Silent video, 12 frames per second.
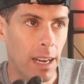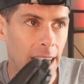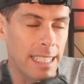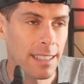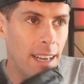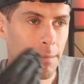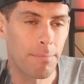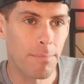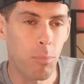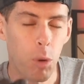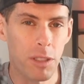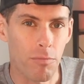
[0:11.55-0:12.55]
At least I
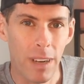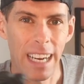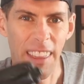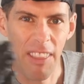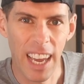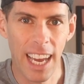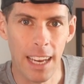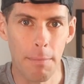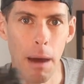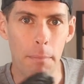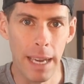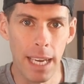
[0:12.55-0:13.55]
wasn't really thinking
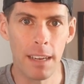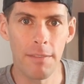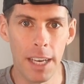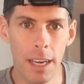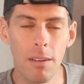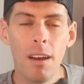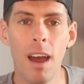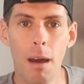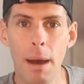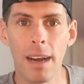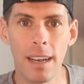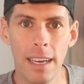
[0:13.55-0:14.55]
about making a video
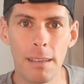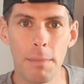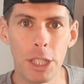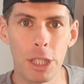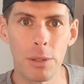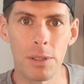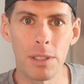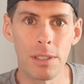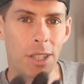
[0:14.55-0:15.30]
about cleaning my shoes.